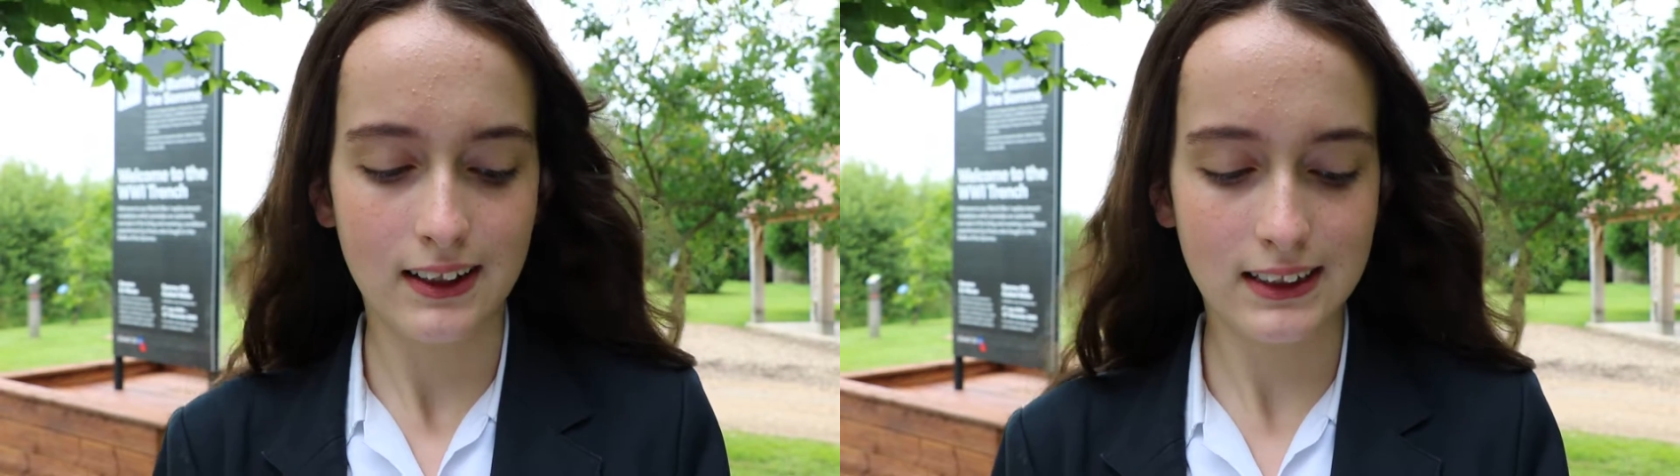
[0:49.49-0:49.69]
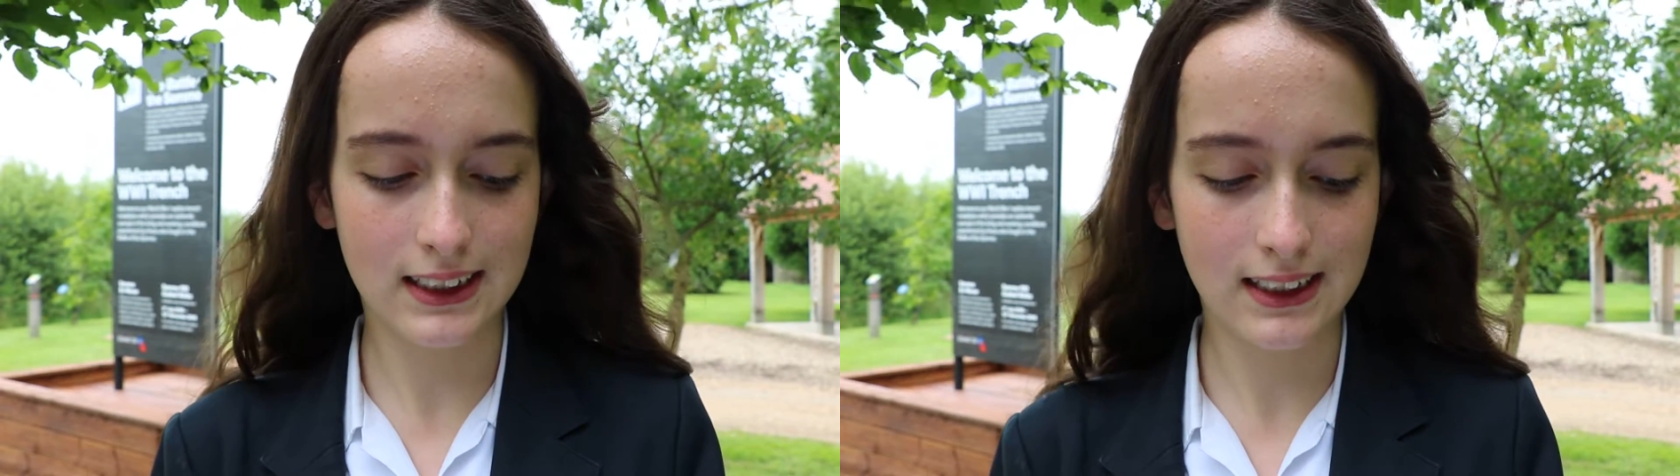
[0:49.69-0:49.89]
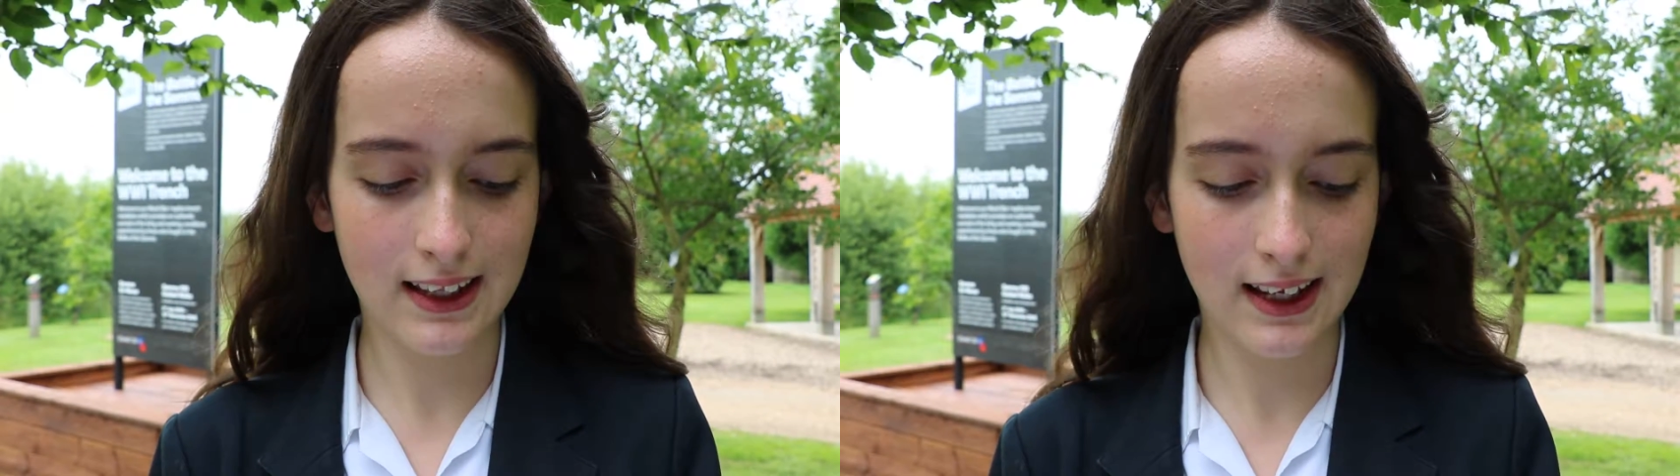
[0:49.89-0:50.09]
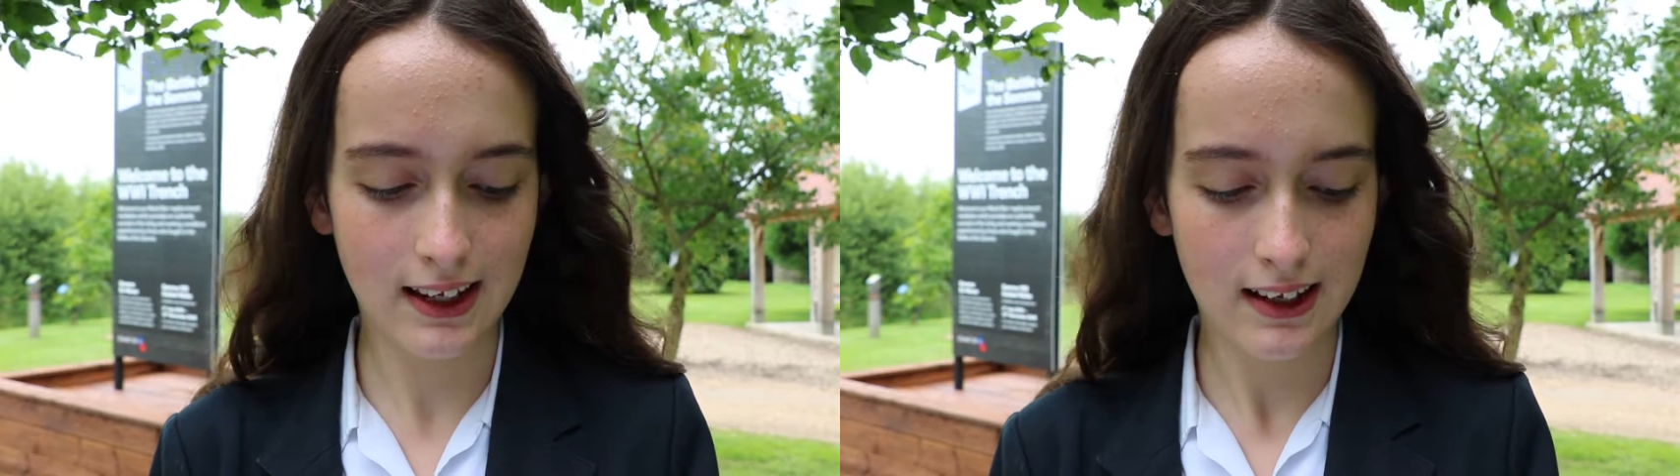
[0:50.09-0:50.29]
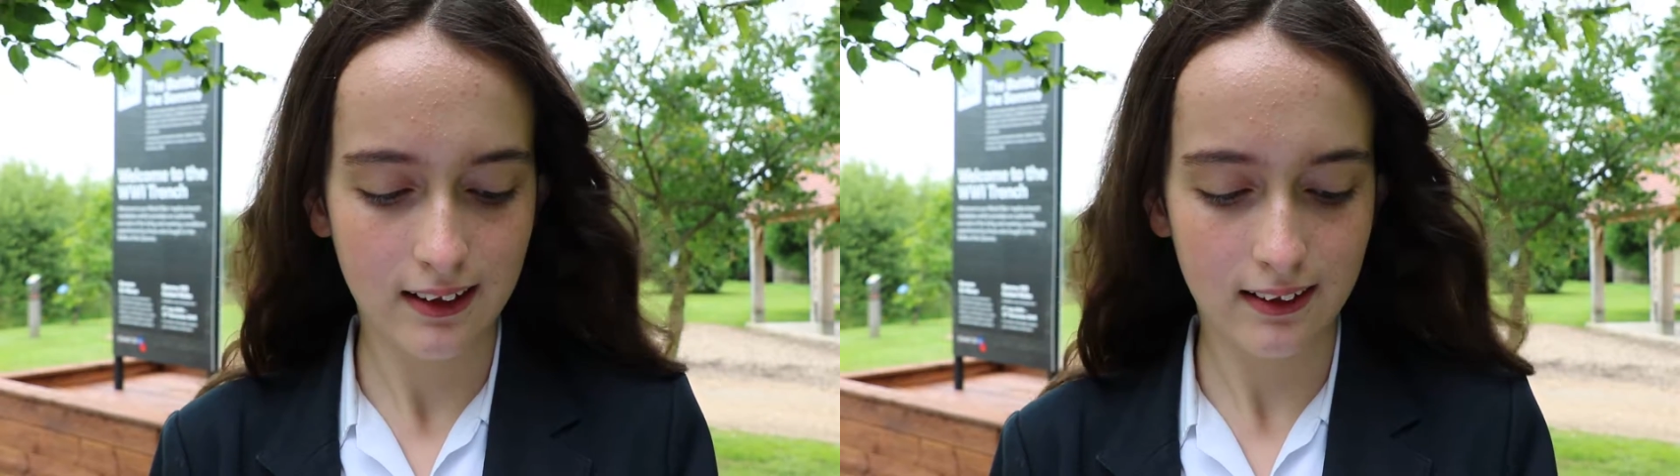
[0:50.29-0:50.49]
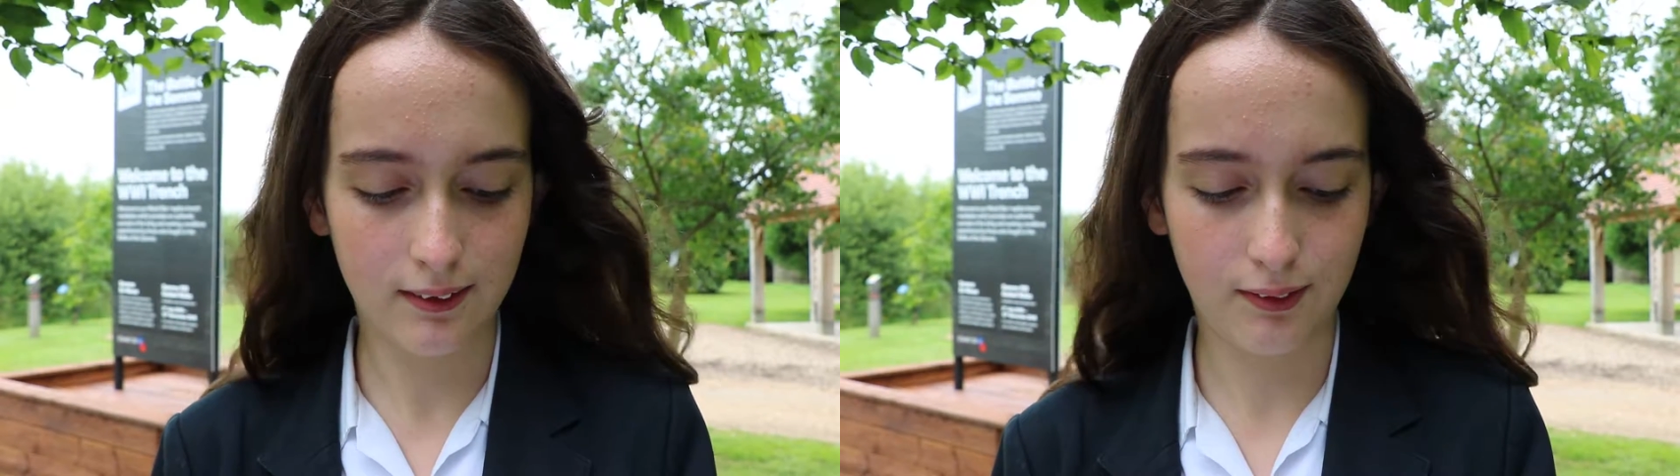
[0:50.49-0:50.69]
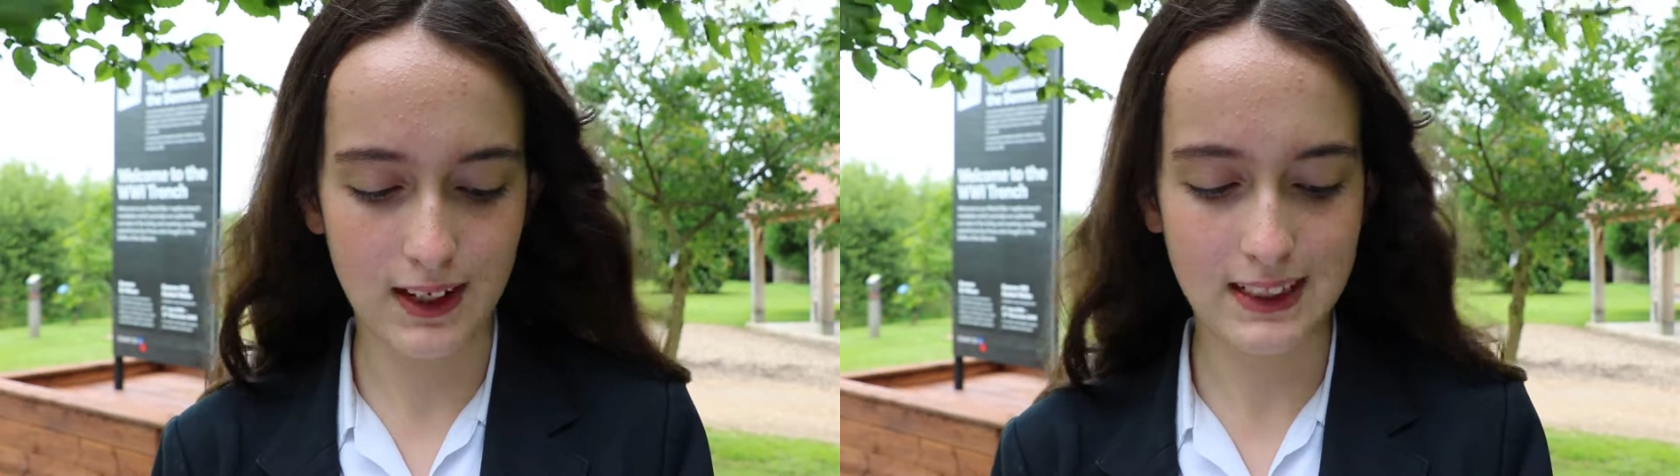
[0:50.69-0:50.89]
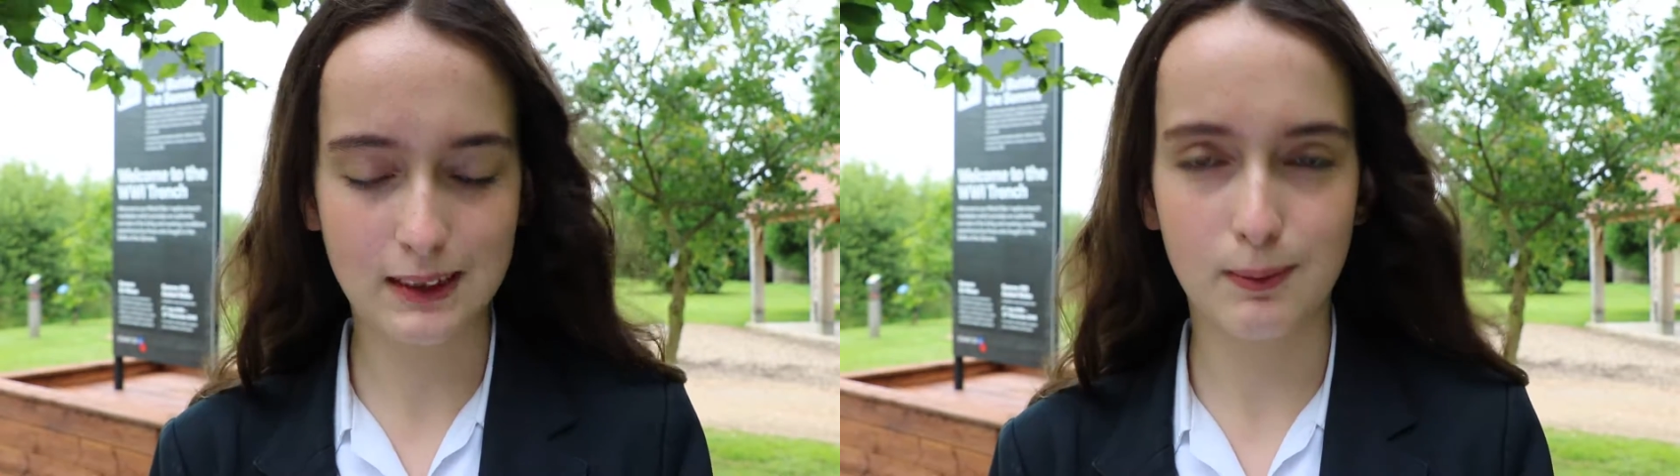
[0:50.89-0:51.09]
Suddenly, the
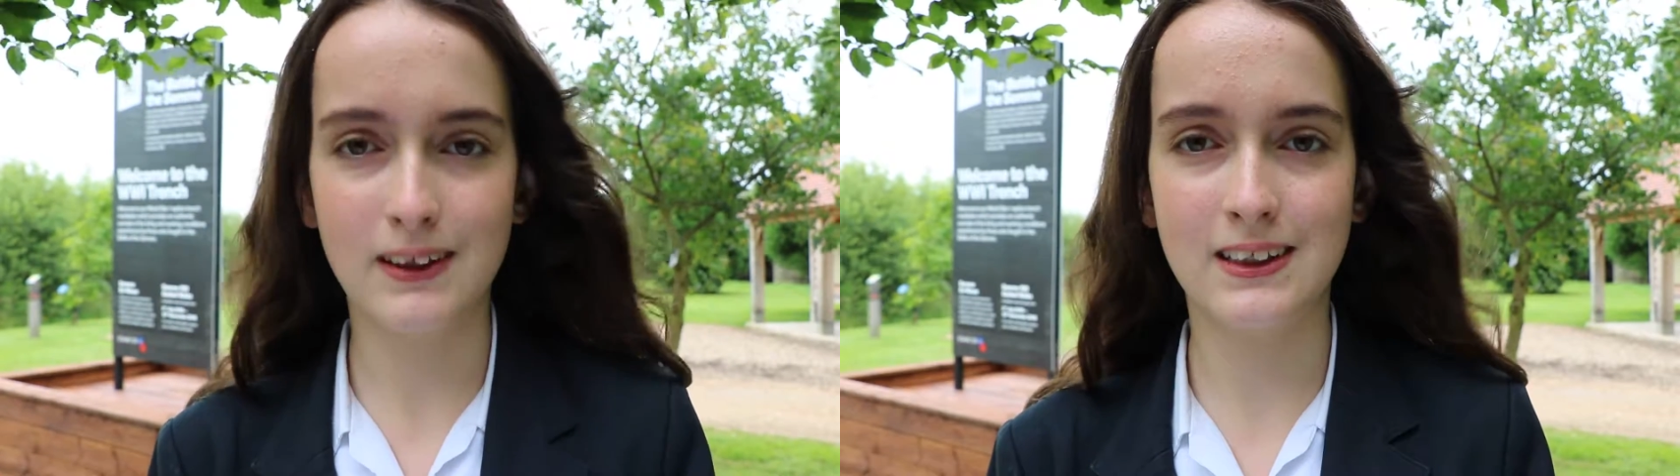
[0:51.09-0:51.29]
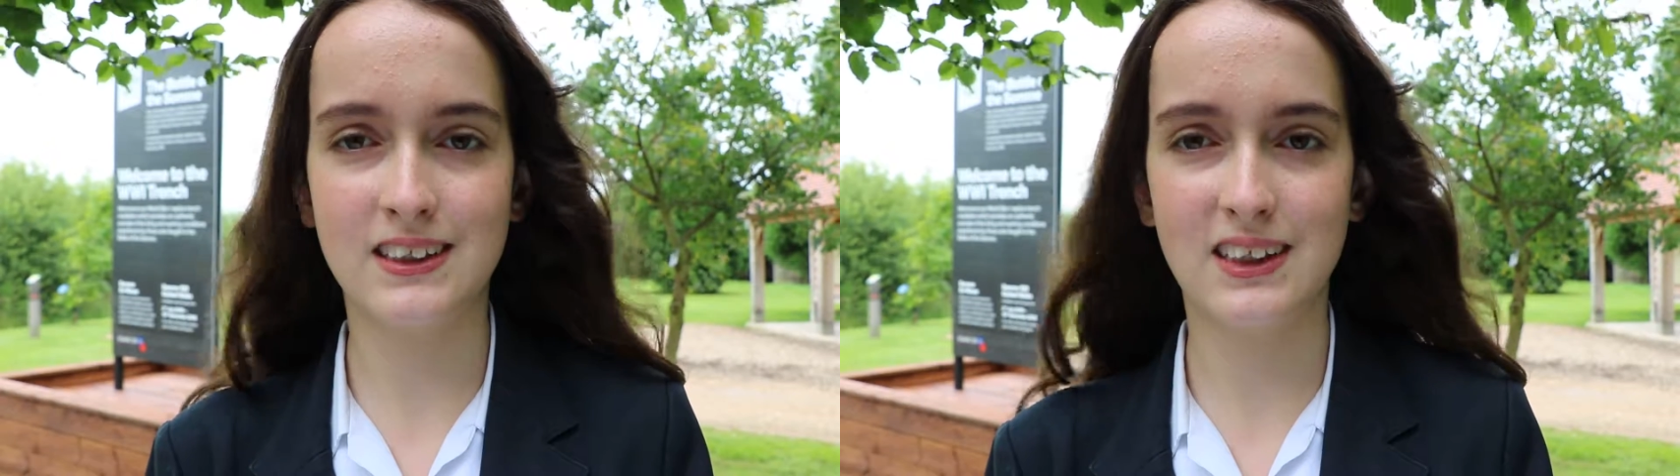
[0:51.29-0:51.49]
fierce explosions